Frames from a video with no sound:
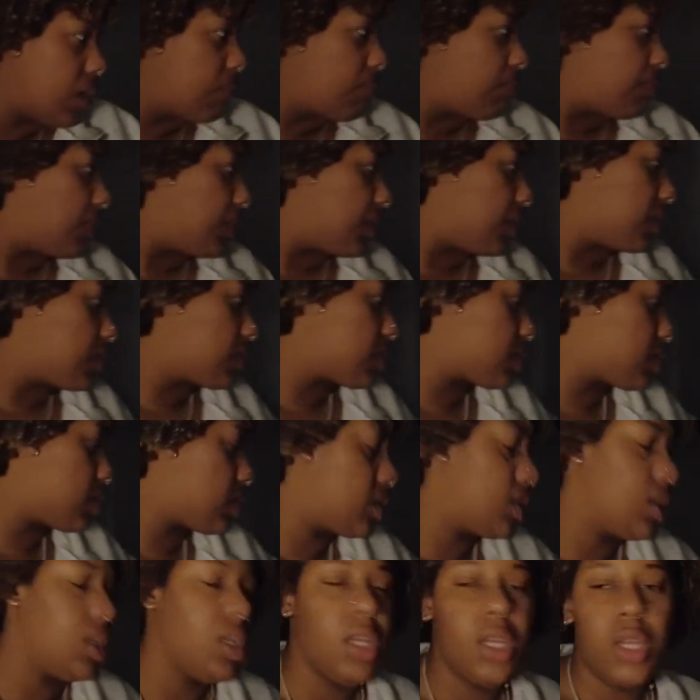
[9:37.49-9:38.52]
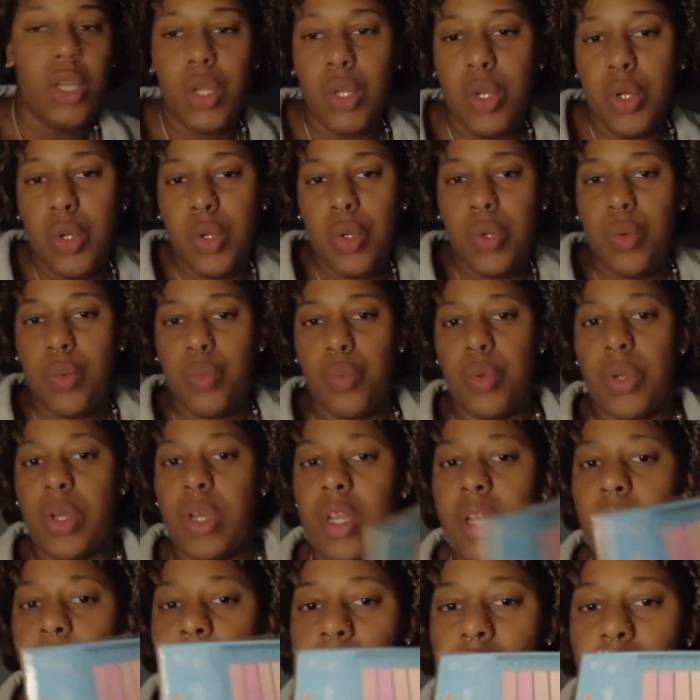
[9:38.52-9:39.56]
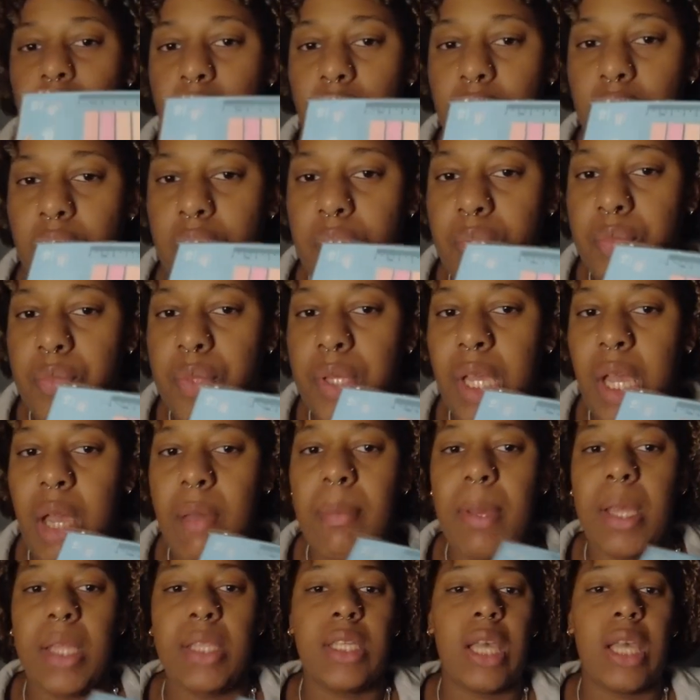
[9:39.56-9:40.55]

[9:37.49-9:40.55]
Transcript: but we're gonna pick out my